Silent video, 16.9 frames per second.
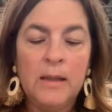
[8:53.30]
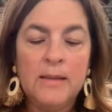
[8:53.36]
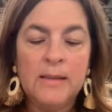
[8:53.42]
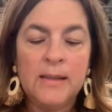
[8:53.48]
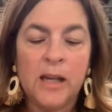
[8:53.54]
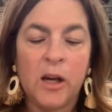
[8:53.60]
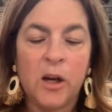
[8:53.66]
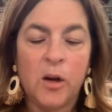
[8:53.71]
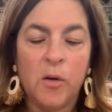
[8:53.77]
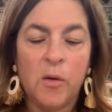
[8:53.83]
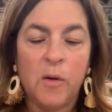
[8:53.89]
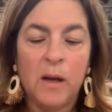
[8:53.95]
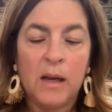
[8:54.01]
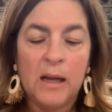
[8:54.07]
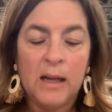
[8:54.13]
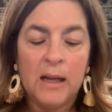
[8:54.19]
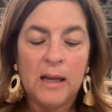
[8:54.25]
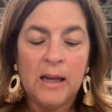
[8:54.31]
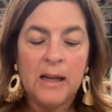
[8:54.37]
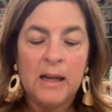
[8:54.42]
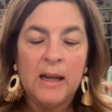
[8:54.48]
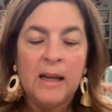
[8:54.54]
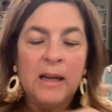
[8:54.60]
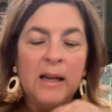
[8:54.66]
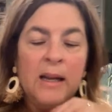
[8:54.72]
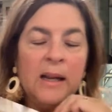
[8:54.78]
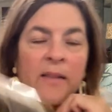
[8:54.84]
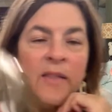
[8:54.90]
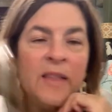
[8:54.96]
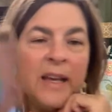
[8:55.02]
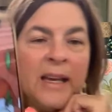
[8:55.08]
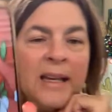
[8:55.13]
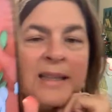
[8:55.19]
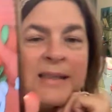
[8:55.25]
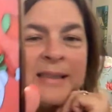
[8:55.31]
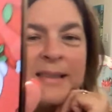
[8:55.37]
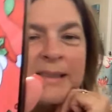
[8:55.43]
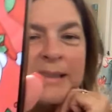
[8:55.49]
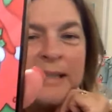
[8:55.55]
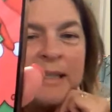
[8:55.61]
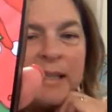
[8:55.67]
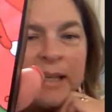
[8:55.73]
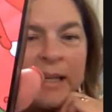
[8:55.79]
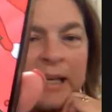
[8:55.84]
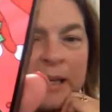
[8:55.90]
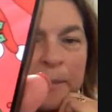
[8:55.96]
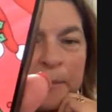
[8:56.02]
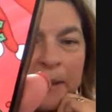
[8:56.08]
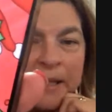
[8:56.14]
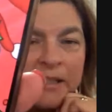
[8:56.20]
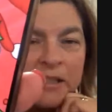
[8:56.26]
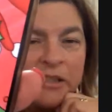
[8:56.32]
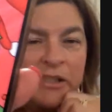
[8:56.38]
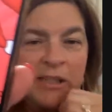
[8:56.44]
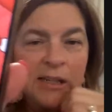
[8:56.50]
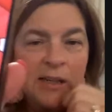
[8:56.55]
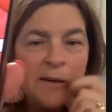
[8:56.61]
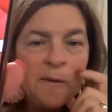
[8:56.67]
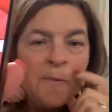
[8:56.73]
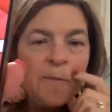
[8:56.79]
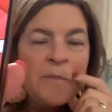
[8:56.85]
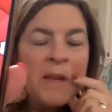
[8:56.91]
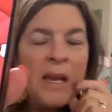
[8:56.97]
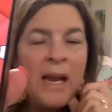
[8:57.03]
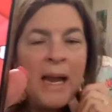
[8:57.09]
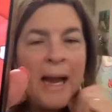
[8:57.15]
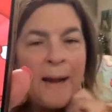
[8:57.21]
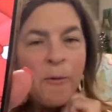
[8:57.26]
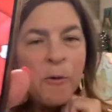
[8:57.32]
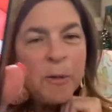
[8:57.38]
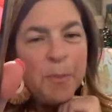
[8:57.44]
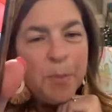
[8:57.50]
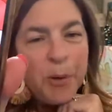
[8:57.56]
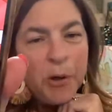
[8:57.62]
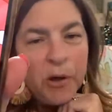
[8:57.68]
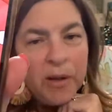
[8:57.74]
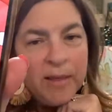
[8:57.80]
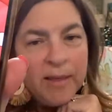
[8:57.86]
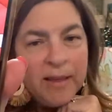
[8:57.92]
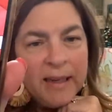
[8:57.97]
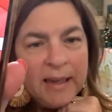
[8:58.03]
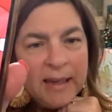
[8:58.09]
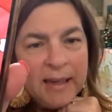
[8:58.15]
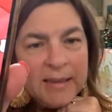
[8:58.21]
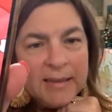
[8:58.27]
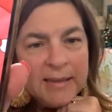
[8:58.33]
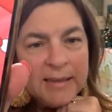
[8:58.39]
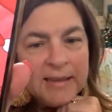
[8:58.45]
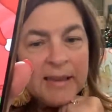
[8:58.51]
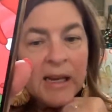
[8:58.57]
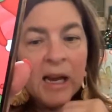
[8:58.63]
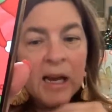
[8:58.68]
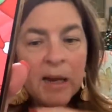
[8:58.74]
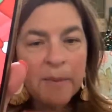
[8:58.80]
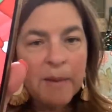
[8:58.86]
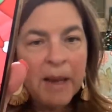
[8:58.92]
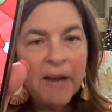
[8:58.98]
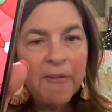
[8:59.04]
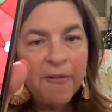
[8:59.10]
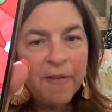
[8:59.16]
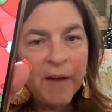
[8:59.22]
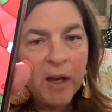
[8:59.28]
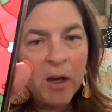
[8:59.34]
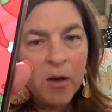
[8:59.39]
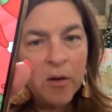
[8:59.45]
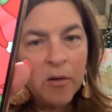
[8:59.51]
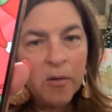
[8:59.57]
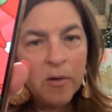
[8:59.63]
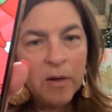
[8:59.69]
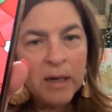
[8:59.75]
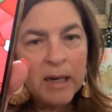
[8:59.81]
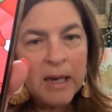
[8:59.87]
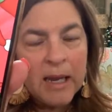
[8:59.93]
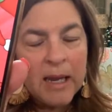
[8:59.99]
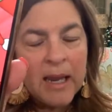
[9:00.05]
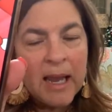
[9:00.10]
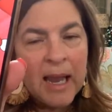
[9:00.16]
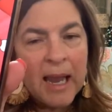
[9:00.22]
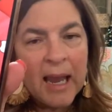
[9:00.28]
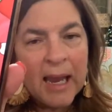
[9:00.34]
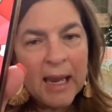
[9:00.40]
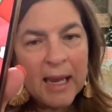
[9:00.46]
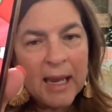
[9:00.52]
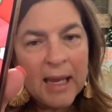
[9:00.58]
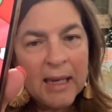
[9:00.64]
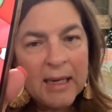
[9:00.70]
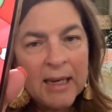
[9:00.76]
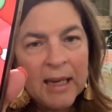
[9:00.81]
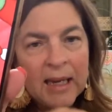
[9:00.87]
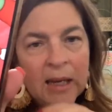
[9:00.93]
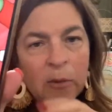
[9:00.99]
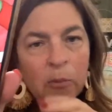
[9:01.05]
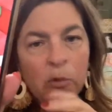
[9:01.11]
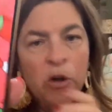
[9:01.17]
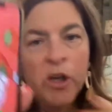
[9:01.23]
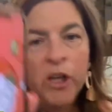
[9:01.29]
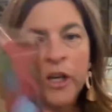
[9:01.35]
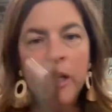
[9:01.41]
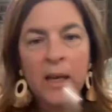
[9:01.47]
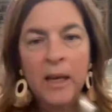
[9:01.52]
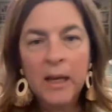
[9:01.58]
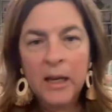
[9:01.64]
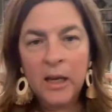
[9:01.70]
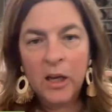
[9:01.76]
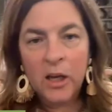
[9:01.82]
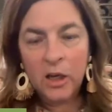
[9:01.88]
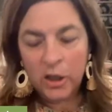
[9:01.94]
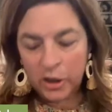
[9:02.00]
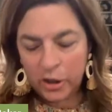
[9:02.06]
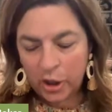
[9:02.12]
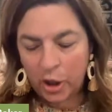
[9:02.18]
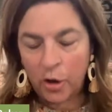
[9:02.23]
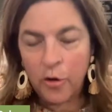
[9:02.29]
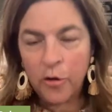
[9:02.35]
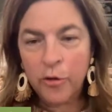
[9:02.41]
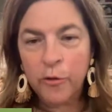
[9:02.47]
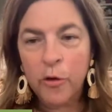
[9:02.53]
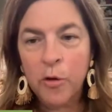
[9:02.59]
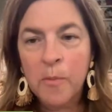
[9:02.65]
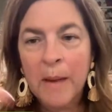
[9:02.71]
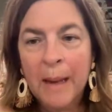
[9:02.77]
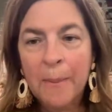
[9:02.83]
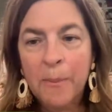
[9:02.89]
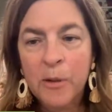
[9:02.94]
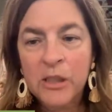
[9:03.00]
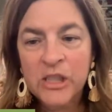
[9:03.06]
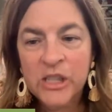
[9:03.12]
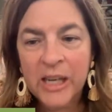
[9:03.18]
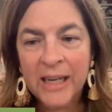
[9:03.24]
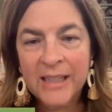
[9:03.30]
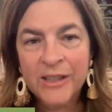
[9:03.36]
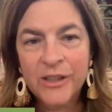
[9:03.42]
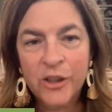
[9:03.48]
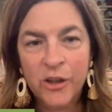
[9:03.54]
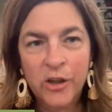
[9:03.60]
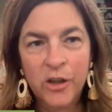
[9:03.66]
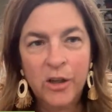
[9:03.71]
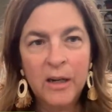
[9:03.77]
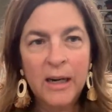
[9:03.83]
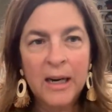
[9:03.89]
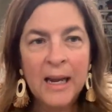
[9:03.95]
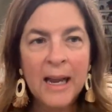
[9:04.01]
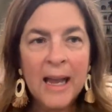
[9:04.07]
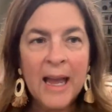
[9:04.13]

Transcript: So this image, I would put this on my phone and it would go through my projector